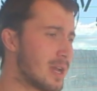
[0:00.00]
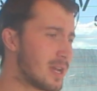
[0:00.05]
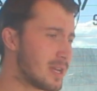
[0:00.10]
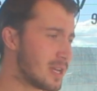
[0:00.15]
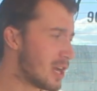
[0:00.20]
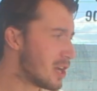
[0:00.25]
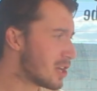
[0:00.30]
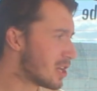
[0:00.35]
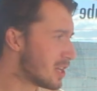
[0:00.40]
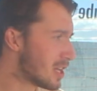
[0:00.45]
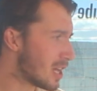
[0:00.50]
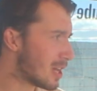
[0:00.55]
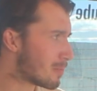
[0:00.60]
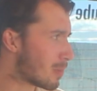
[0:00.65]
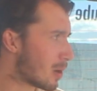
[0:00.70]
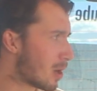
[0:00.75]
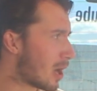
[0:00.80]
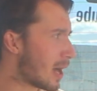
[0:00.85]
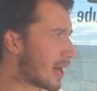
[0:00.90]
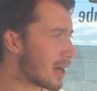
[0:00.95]
Yeah, you can get
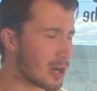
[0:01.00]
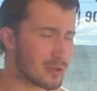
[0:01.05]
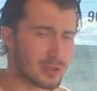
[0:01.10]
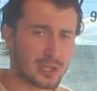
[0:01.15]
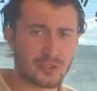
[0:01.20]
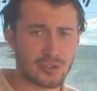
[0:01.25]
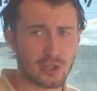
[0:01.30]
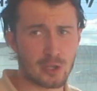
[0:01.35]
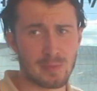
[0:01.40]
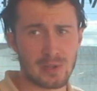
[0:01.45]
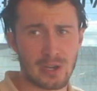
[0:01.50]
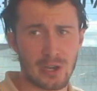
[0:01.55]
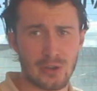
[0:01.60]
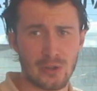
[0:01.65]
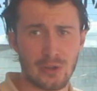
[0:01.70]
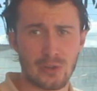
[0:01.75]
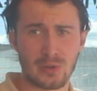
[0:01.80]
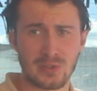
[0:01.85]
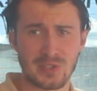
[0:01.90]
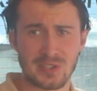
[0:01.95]
by on the 2-minute
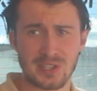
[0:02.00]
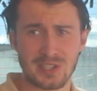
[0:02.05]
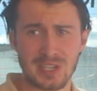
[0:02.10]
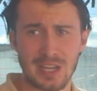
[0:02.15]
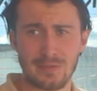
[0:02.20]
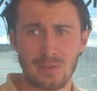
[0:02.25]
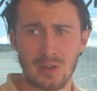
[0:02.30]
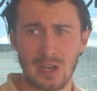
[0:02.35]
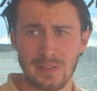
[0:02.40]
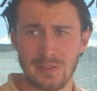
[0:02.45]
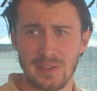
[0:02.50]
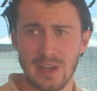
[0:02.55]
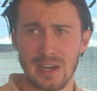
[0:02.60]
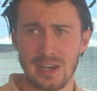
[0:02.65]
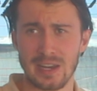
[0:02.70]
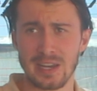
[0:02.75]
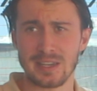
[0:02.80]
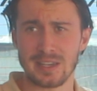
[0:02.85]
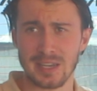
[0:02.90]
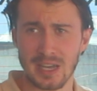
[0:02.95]
noodles and stuff like that.
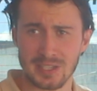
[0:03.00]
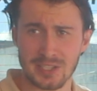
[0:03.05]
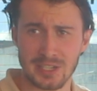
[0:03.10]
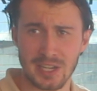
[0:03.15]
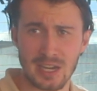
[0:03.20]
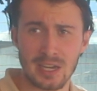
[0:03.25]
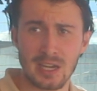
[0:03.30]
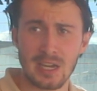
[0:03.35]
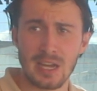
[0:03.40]
It does, yeah,